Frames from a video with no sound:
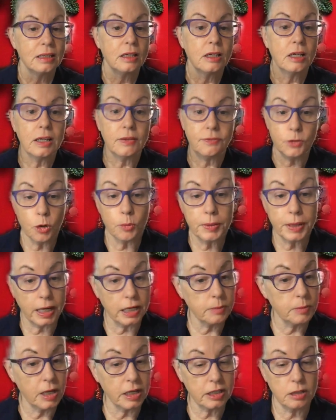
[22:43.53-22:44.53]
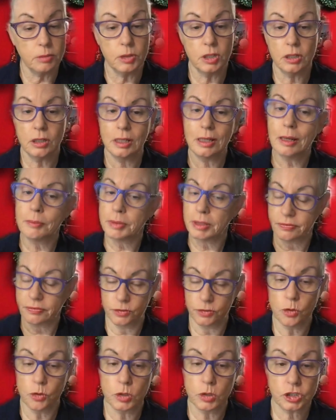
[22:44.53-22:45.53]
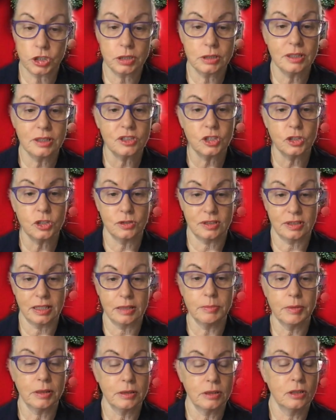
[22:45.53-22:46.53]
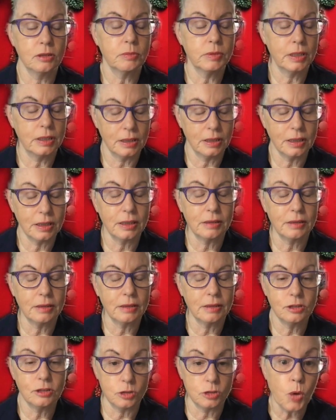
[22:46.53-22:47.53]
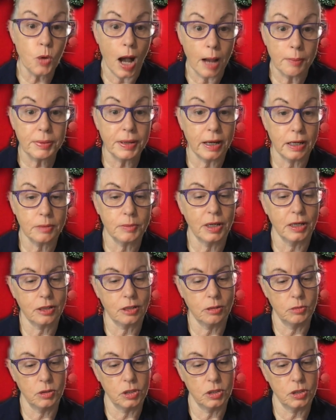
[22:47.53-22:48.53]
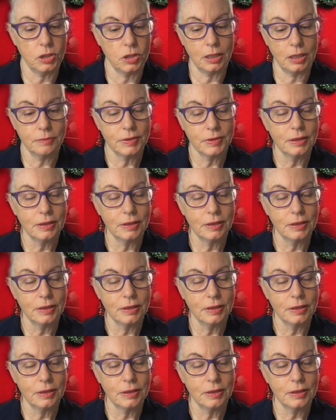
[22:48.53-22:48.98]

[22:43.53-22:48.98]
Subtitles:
if you're part of my community, and if you're watching this, you are part of my community.